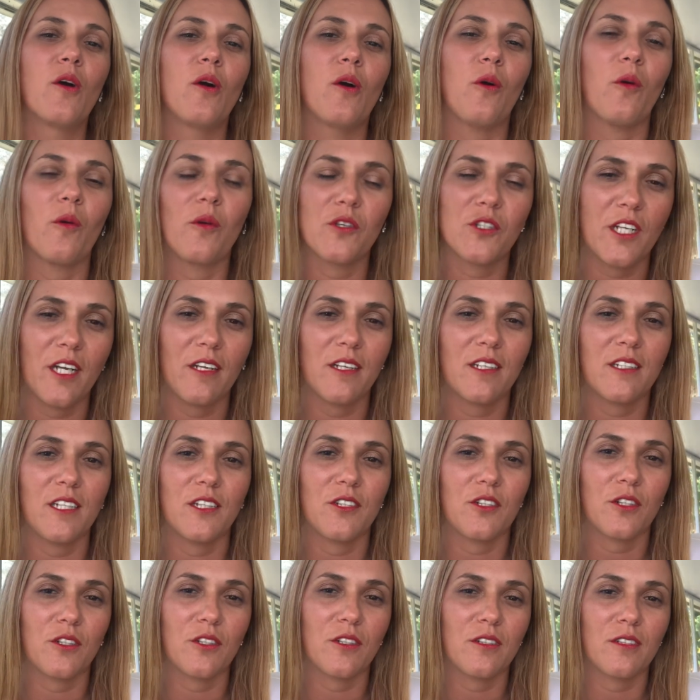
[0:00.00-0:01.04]
Orange County
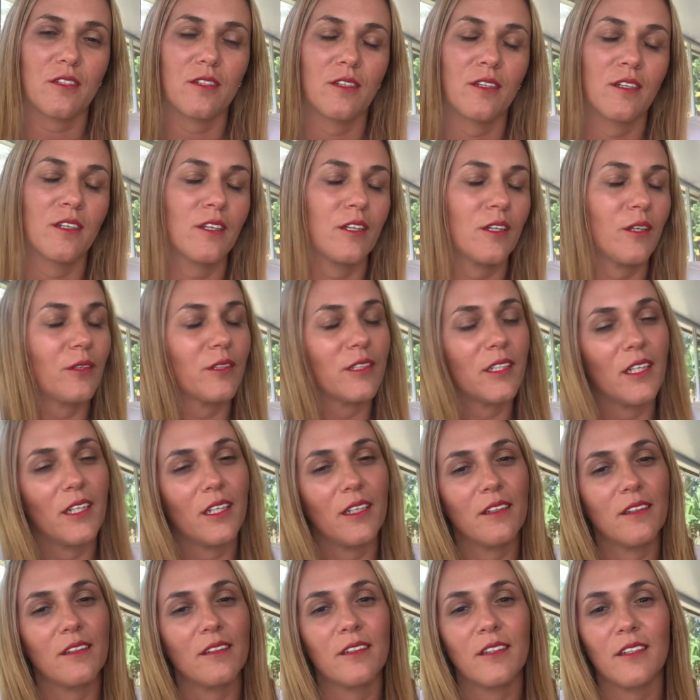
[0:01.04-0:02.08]
teachers, you're
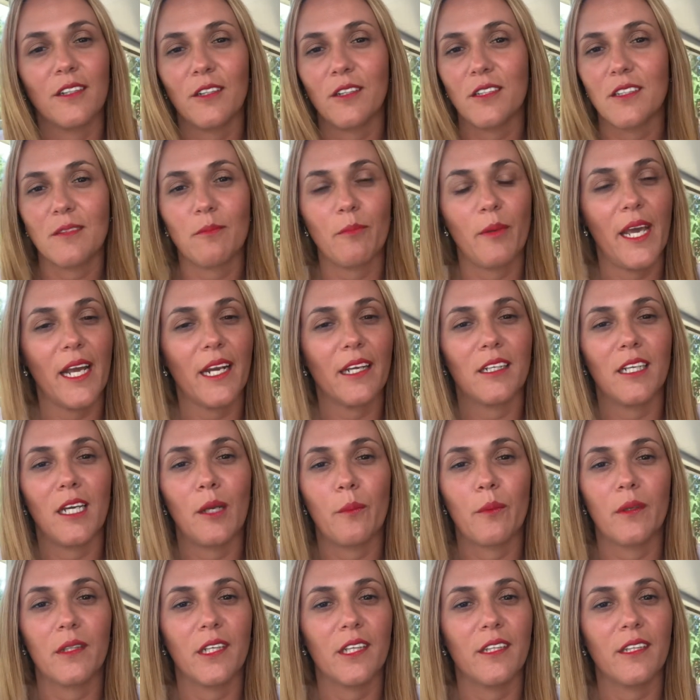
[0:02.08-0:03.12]
done. You're just packing
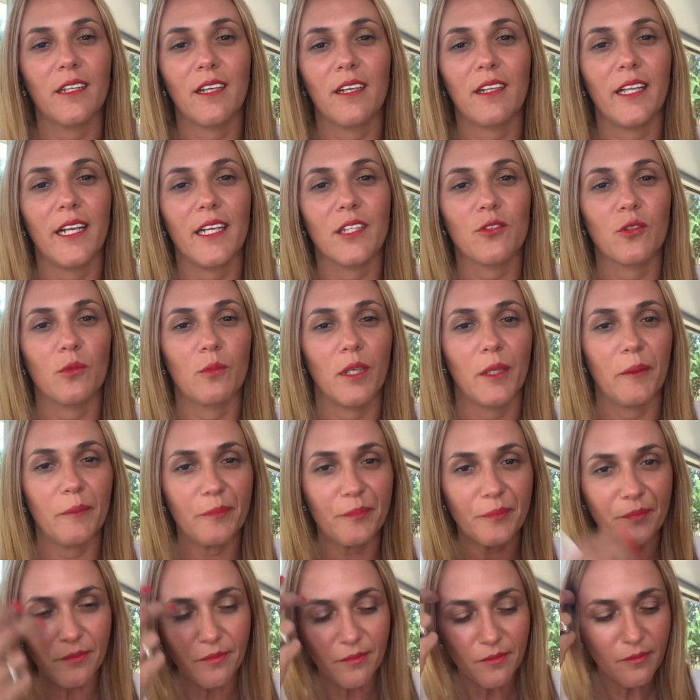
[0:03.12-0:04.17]
up and cleaning that classroom up.